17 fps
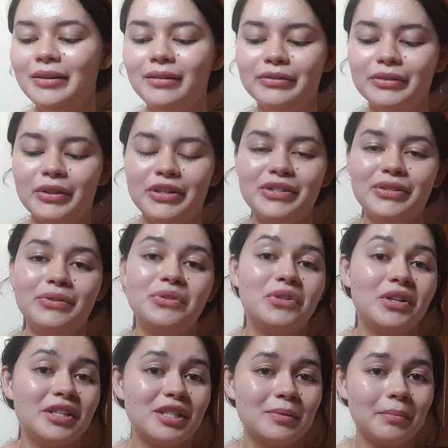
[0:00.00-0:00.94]
Of course, the
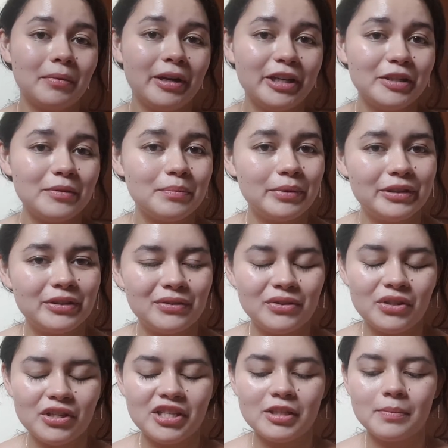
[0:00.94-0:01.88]
Dress Mart, but the
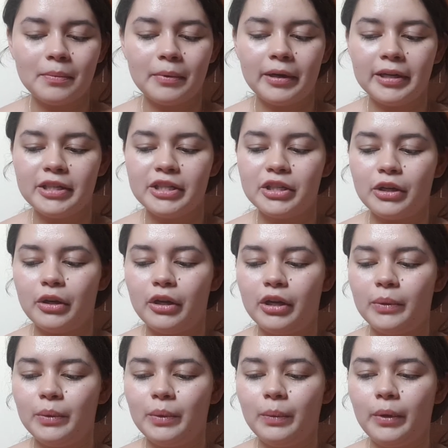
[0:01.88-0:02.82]
Dress Mart,
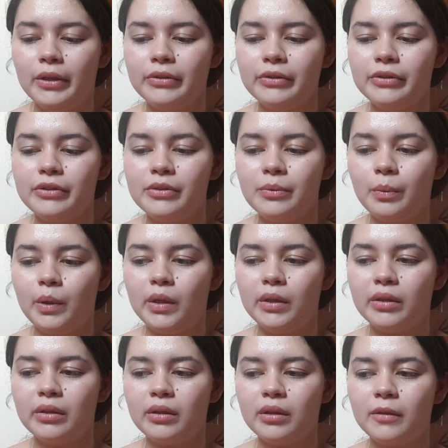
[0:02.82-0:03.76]
we went
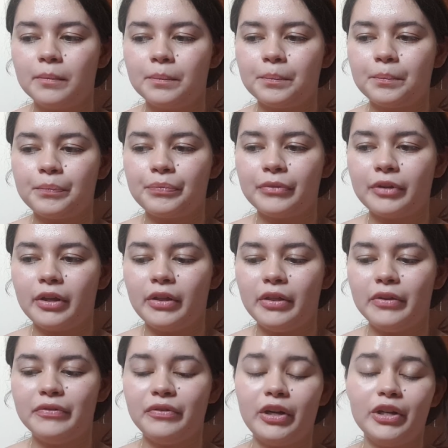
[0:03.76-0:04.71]
with
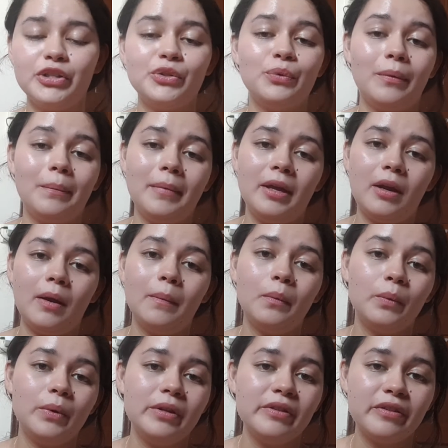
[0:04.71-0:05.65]
the friends we met up
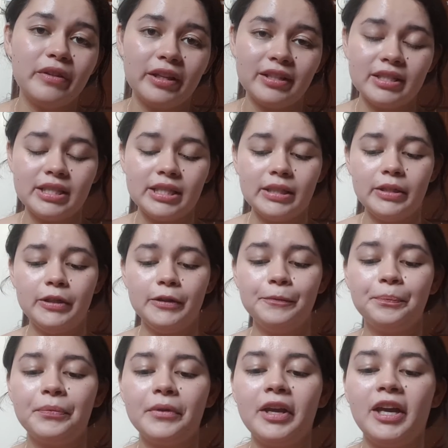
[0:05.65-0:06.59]
with at the dinner,
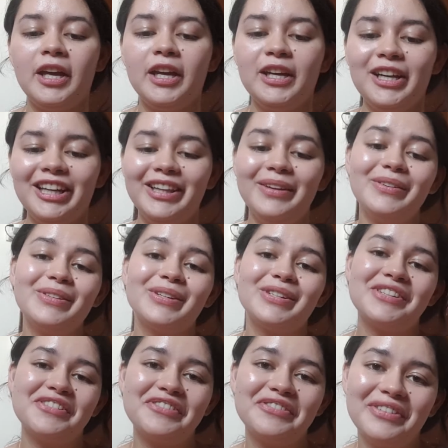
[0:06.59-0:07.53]
and that was
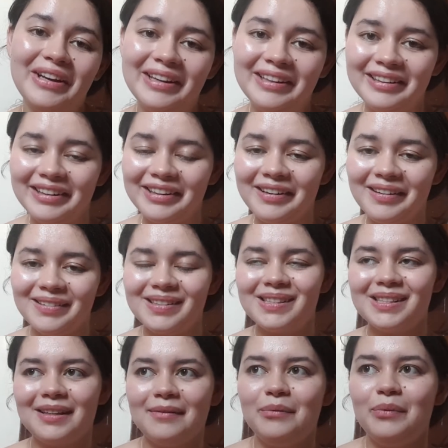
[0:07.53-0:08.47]
also fun. I got
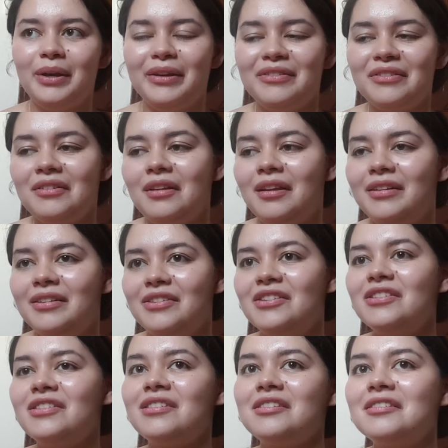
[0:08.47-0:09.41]
Subway for
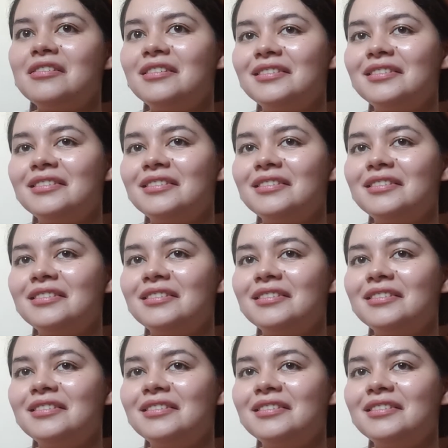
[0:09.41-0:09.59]
lunch.